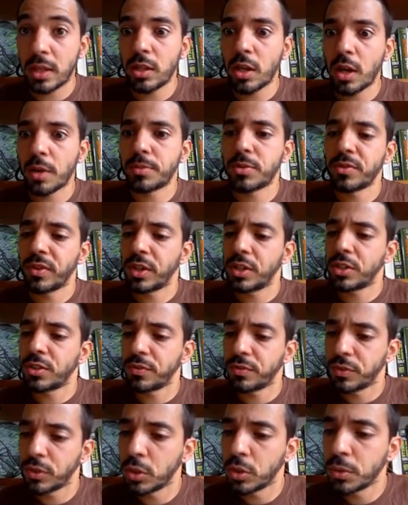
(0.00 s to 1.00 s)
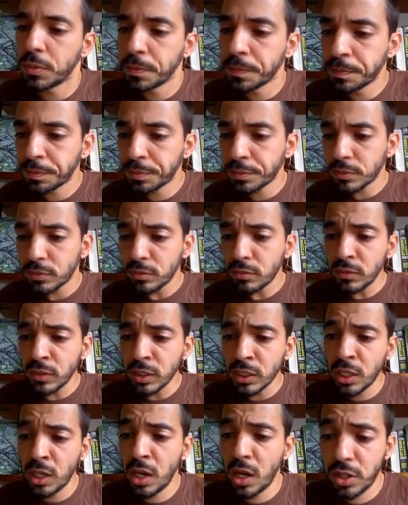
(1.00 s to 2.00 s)
the observation field.
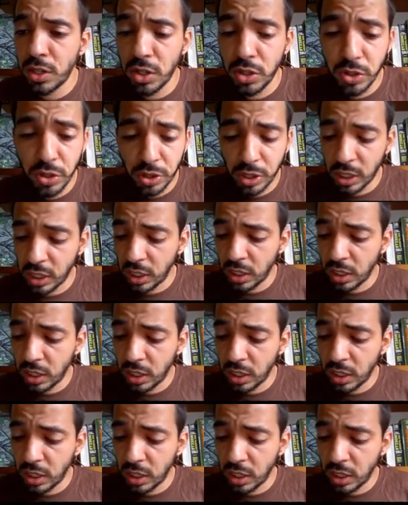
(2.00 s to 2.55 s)
Another thing